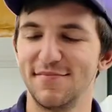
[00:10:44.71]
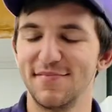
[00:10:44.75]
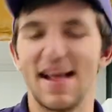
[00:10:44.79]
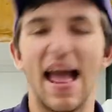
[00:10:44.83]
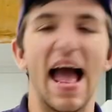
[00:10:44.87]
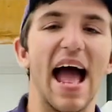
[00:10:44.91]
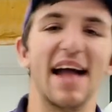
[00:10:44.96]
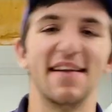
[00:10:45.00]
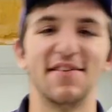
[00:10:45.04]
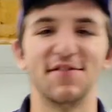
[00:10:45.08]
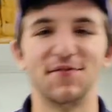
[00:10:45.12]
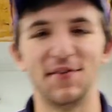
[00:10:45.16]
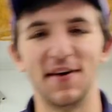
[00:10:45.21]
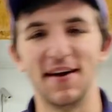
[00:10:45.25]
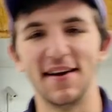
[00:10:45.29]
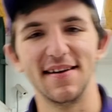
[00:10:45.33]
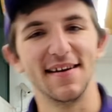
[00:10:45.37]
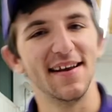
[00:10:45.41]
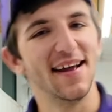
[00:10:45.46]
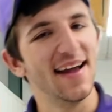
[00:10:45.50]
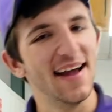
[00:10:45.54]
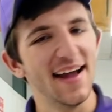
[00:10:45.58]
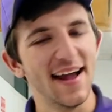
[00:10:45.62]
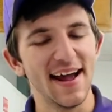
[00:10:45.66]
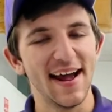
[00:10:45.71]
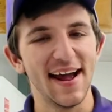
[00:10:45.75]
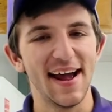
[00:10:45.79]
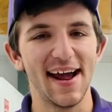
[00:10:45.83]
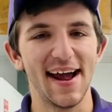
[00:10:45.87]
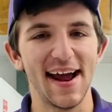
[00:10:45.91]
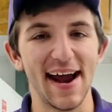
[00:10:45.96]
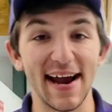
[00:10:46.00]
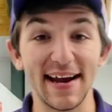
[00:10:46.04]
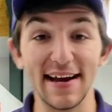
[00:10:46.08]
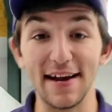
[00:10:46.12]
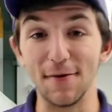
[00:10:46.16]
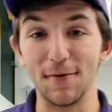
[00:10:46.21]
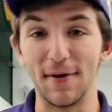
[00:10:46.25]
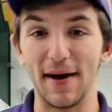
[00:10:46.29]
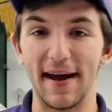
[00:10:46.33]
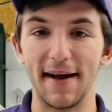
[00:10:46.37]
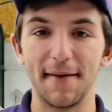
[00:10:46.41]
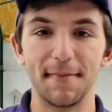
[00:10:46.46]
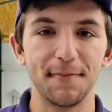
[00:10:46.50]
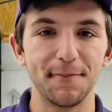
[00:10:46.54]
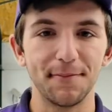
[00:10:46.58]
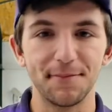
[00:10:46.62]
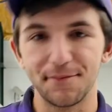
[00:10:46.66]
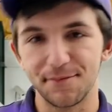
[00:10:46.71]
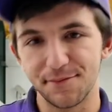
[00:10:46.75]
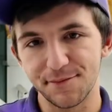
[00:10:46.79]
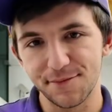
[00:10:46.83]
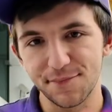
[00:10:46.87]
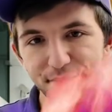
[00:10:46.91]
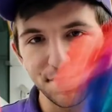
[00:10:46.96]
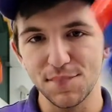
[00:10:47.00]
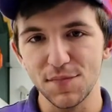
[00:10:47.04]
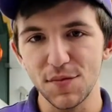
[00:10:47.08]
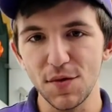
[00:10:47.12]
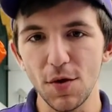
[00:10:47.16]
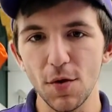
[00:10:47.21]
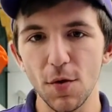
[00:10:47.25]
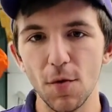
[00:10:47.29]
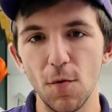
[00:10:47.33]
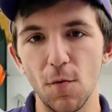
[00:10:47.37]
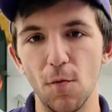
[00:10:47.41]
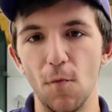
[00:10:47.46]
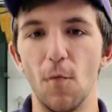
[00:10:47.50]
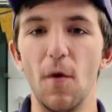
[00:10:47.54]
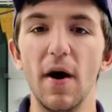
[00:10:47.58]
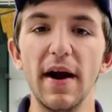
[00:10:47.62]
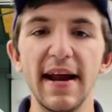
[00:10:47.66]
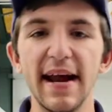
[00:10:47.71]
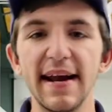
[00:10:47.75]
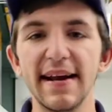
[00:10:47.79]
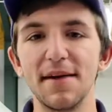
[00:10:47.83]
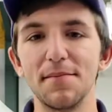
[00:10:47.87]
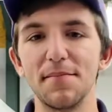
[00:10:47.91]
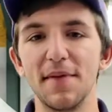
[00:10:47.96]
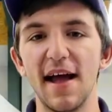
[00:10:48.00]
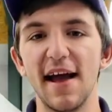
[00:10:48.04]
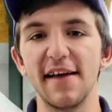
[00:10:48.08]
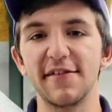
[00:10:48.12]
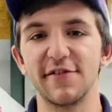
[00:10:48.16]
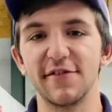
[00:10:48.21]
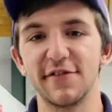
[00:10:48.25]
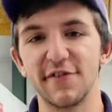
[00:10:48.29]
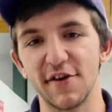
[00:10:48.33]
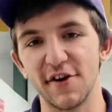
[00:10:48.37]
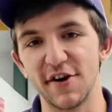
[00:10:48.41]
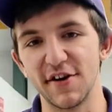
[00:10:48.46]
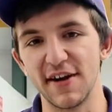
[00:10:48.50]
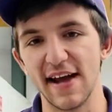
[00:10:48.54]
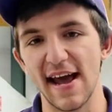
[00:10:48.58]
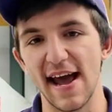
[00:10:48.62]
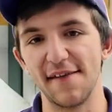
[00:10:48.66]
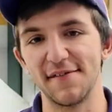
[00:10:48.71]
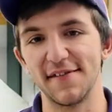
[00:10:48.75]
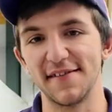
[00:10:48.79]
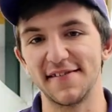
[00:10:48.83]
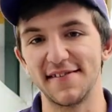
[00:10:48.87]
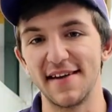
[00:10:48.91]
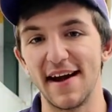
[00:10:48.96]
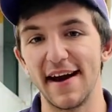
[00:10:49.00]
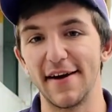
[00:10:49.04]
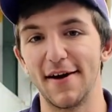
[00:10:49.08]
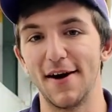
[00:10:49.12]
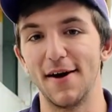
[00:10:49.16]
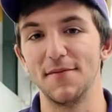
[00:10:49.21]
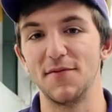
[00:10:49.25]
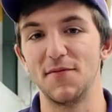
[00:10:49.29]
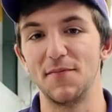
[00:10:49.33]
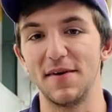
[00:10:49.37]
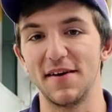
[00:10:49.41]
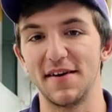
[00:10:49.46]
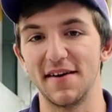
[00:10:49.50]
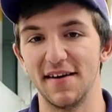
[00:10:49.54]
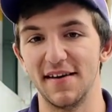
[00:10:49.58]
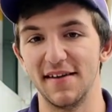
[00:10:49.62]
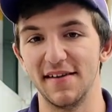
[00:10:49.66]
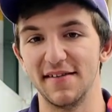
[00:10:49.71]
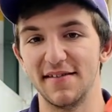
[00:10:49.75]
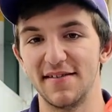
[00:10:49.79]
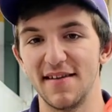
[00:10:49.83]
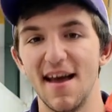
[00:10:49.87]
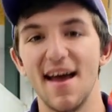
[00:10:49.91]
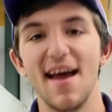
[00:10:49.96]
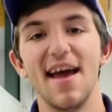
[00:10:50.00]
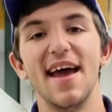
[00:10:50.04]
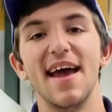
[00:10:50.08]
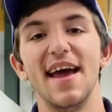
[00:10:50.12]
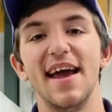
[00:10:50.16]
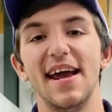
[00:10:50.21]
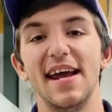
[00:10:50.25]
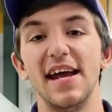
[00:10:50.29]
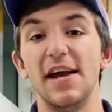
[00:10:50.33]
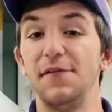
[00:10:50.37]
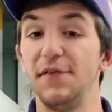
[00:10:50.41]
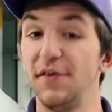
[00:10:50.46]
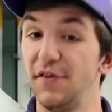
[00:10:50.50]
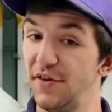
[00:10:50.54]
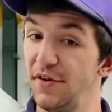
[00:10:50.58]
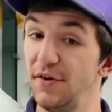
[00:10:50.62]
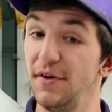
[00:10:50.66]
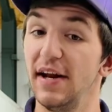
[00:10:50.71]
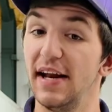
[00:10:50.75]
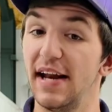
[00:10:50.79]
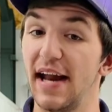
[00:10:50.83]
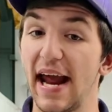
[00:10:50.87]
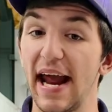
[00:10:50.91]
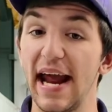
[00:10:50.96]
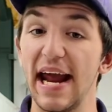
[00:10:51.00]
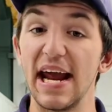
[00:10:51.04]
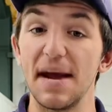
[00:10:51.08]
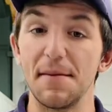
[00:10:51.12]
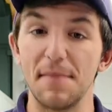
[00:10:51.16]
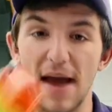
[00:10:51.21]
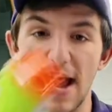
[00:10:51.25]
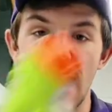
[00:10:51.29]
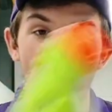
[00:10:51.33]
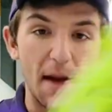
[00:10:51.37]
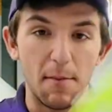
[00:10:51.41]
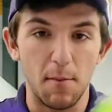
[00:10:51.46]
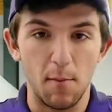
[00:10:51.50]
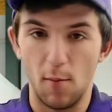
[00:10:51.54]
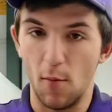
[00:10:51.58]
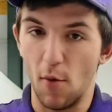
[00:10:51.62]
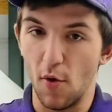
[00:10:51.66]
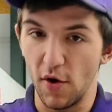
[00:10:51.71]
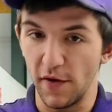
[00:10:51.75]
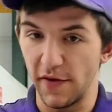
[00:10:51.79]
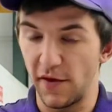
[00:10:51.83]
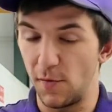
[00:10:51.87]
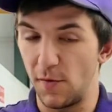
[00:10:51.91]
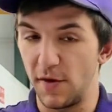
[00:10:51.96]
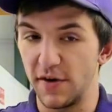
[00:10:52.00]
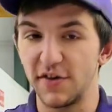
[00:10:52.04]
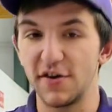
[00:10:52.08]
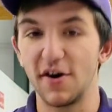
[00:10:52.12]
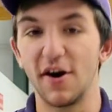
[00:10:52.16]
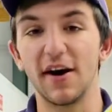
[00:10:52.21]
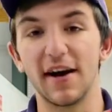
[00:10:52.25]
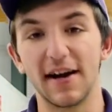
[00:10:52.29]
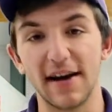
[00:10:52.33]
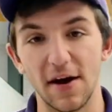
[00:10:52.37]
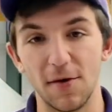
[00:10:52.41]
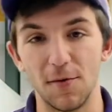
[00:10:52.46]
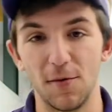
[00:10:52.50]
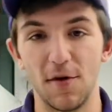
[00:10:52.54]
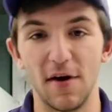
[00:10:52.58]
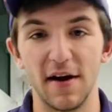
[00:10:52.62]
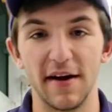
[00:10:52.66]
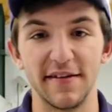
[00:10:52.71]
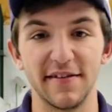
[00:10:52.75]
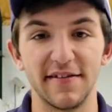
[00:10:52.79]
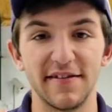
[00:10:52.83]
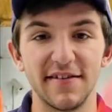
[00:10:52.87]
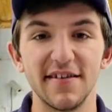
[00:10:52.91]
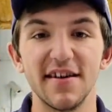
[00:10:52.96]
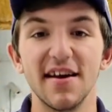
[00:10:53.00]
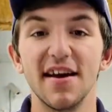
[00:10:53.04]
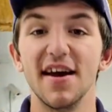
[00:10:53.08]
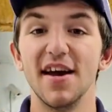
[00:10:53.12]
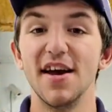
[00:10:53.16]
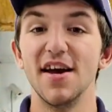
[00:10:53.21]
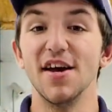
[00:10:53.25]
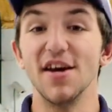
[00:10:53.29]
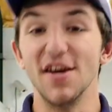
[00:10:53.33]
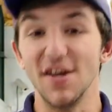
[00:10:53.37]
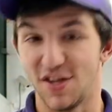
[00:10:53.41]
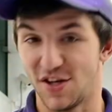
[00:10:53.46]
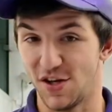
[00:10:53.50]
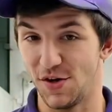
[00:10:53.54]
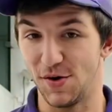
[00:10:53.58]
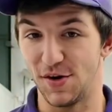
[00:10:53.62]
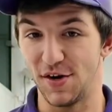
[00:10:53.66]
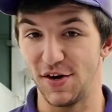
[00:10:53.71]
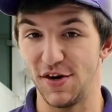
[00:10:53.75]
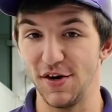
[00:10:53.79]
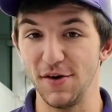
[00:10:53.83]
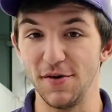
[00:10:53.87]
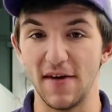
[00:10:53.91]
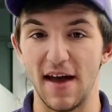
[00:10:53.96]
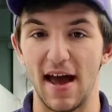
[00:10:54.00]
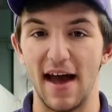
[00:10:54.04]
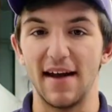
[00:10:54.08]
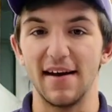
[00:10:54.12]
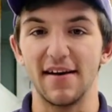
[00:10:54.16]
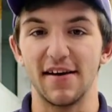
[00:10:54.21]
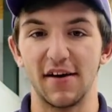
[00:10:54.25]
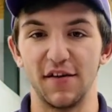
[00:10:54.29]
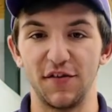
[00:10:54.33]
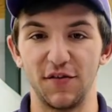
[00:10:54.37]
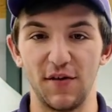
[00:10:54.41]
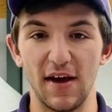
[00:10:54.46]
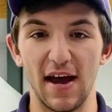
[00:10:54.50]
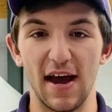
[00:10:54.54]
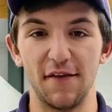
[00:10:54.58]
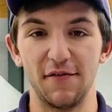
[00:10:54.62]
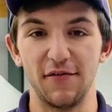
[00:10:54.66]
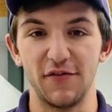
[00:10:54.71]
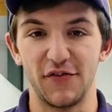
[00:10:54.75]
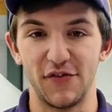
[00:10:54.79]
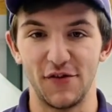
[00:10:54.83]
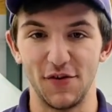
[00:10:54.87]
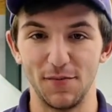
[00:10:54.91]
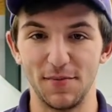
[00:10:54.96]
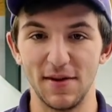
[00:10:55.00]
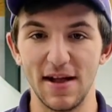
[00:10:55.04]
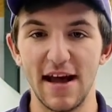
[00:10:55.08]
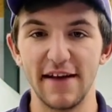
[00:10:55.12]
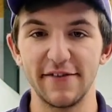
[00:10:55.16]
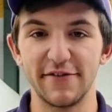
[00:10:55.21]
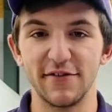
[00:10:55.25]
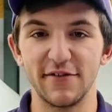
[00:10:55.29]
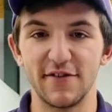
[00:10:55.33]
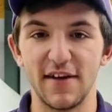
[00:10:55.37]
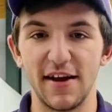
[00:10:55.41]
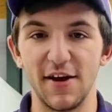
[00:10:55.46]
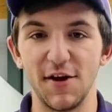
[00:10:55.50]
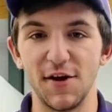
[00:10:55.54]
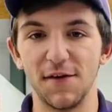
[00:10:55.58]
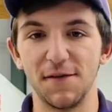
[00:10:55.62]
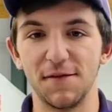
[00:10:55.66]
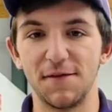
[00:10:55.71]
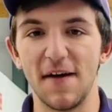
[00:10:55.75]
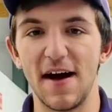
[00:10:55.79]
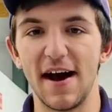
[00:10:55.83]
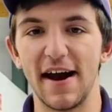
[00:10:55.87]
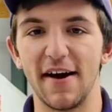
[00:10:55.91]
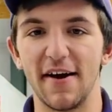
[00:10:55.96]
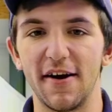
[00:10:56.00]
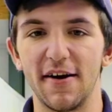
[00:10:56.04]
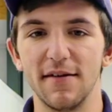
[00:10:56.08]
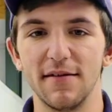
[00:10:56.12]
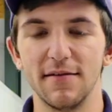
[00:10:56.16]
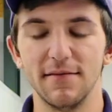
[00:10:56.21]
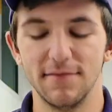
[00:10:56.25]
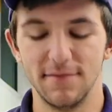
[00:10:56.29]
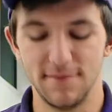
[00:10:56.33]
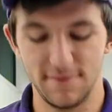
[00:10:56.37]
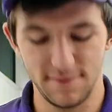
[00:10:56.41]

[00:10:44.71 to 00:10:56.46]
That's fun. Anyway, one-handed blasters are good to have as sidearms because if you do need to aim at more than one target at once, you can do that because you have two blasters that you can fire